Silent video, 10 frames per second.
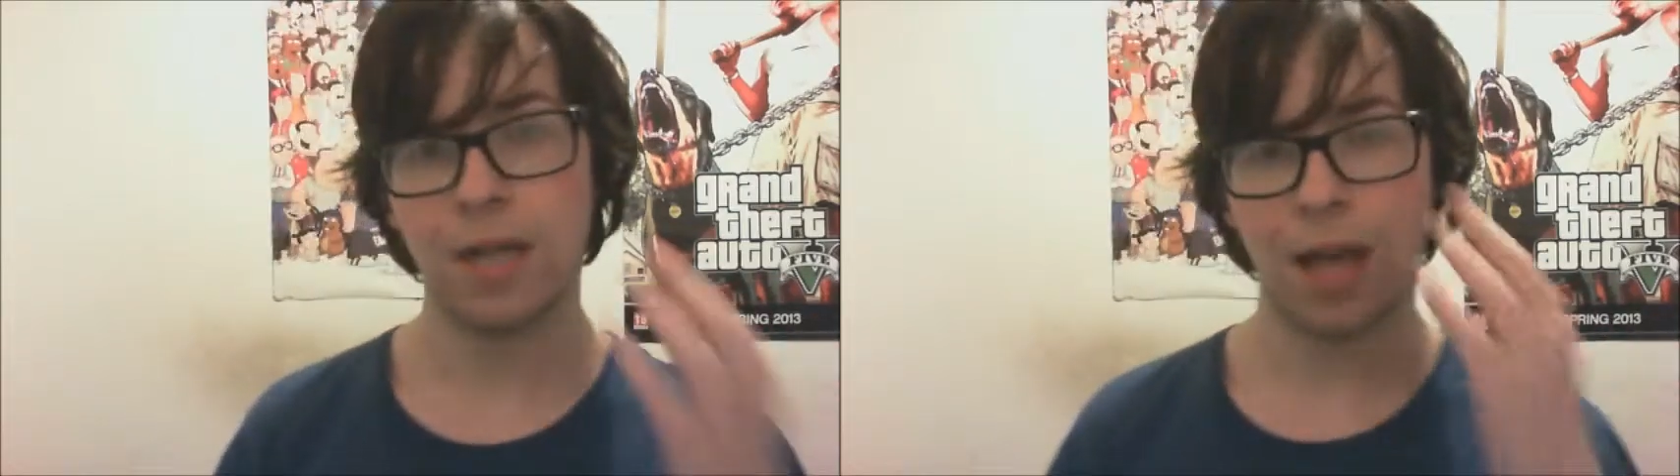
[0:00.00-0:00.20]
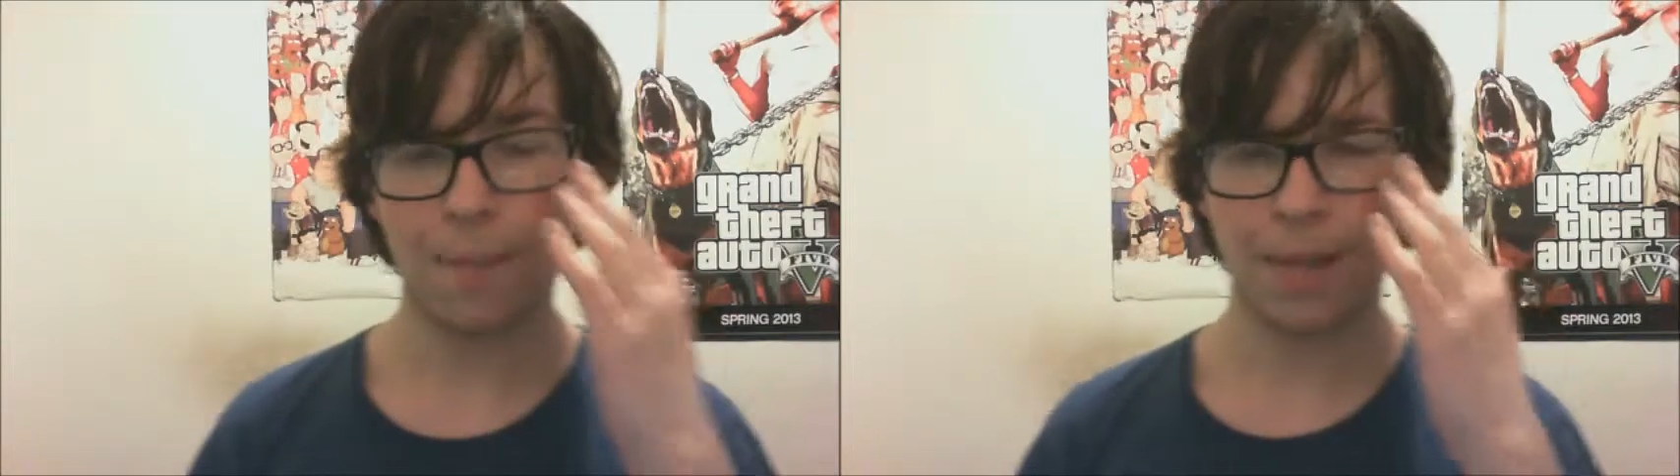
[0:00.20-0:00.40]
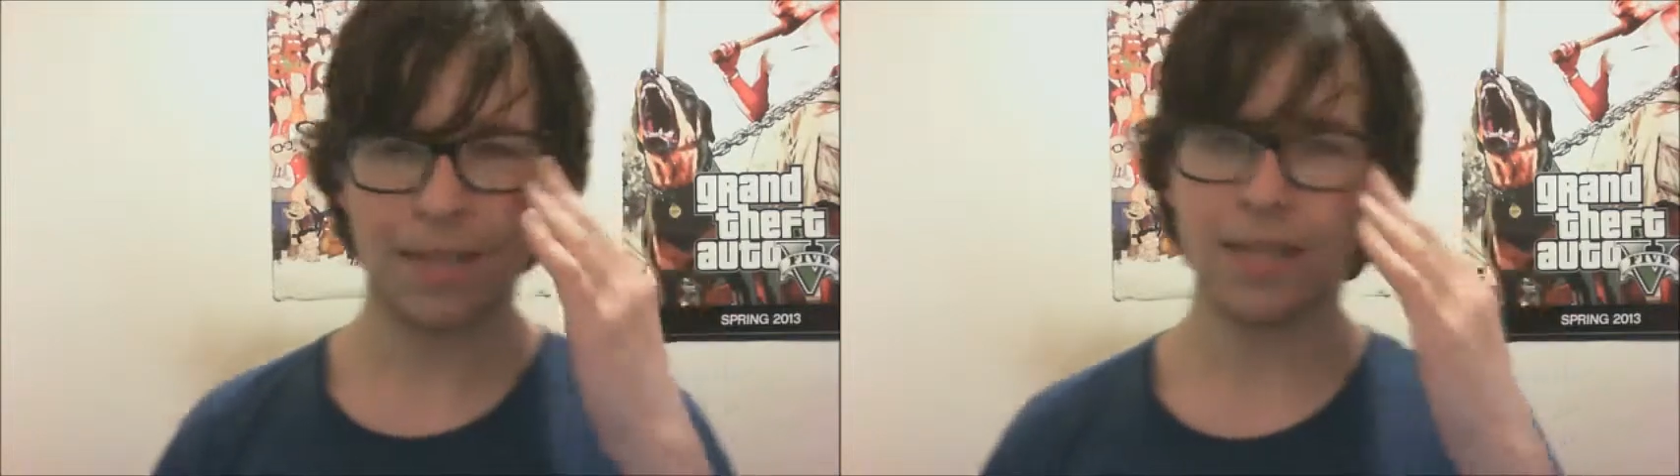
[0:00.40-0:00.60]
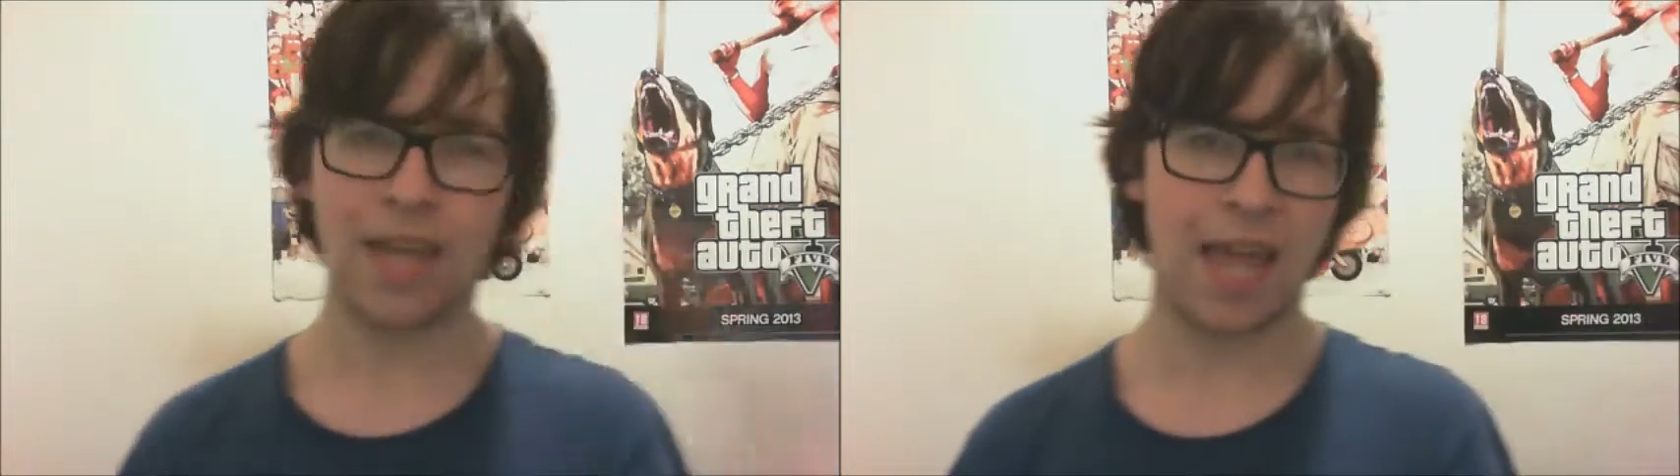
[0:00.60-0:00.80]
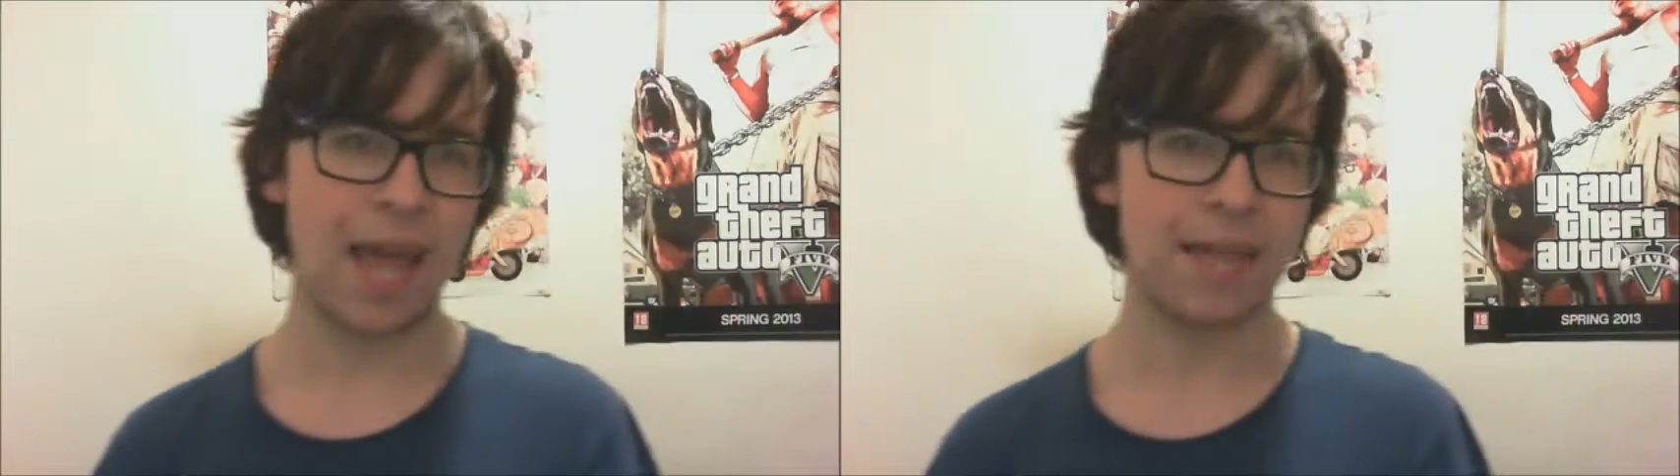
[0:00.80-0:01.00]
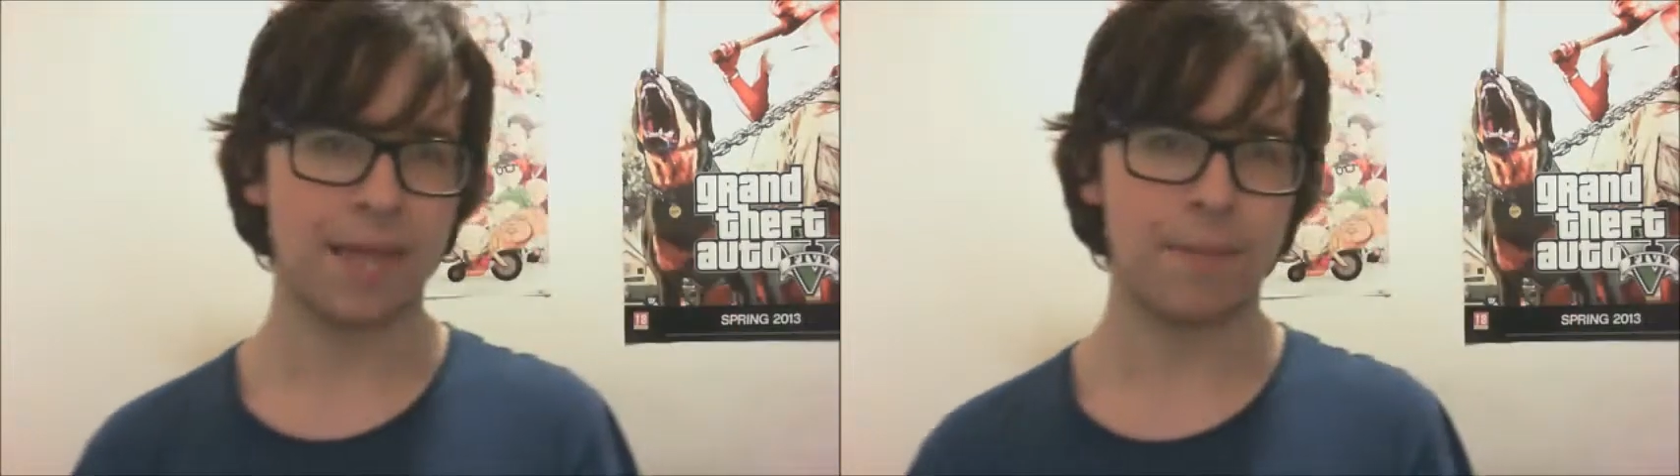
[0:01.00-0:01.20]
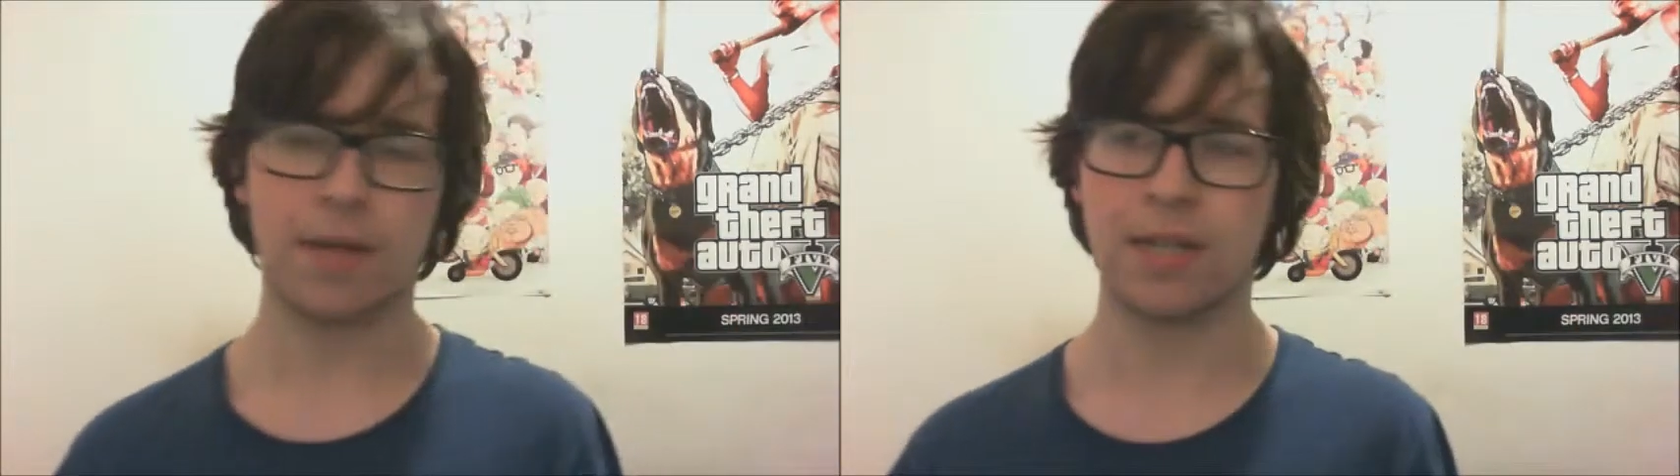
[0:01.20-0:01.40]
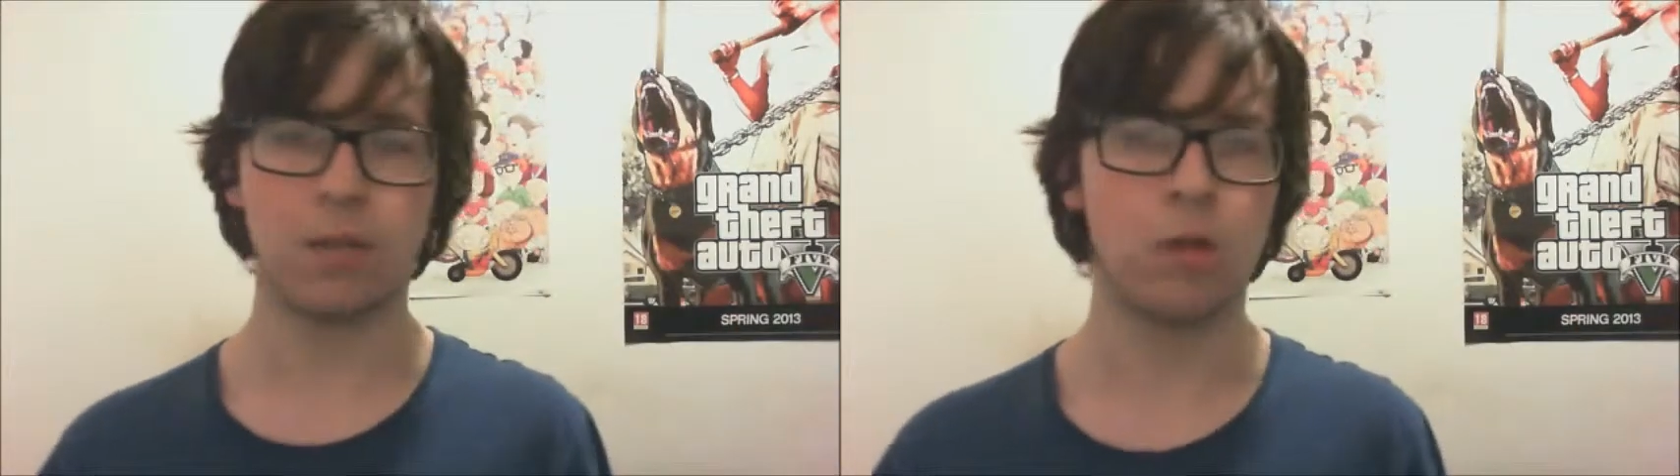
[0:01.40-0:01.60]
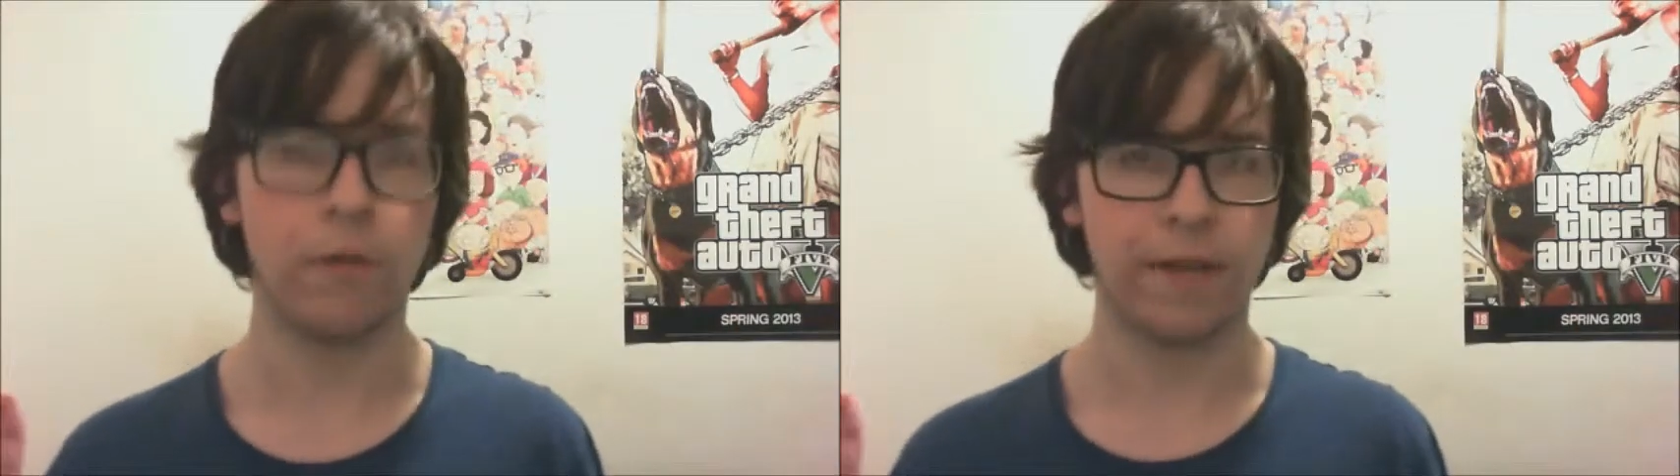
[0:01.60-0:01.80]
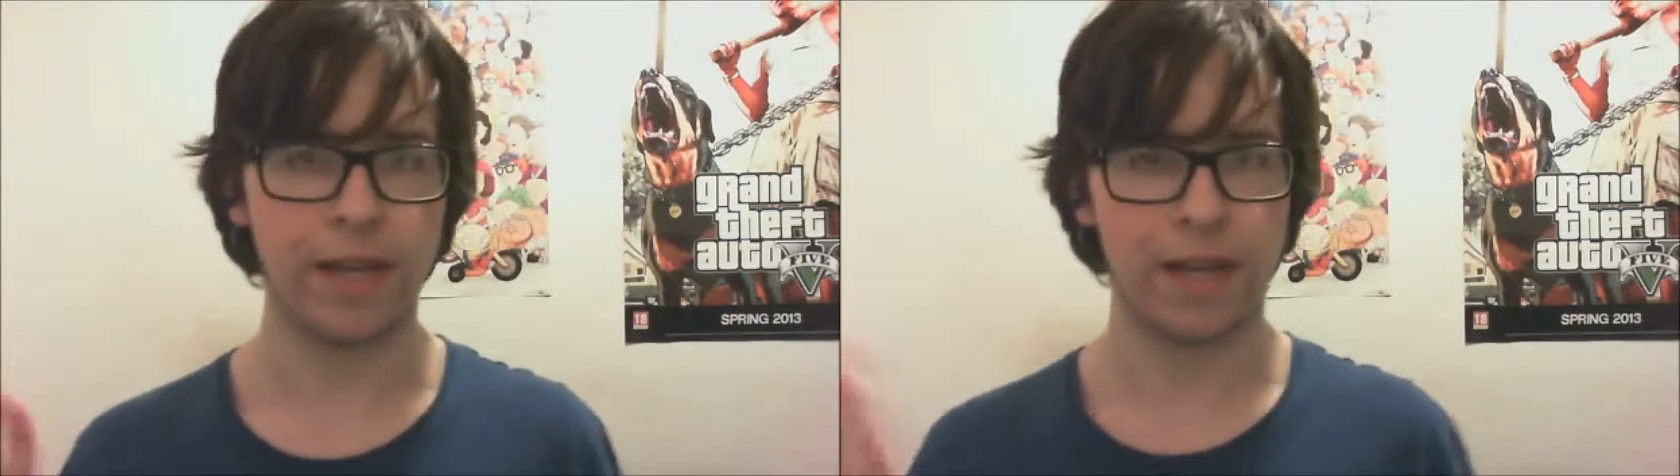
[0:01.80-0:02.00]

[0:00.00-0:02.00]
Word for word: I mean, I didn't hate it, but I didn't love it,